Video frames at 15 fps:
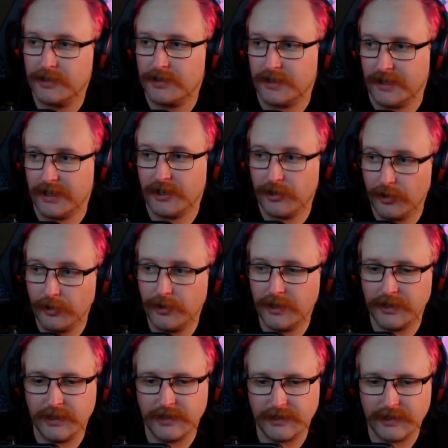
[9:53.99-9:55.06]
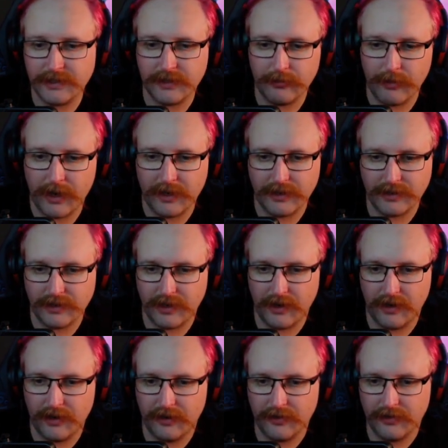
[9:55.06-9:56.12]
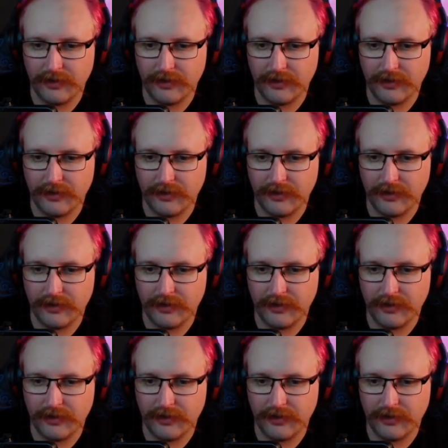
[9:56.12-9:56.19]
including the assistant manager,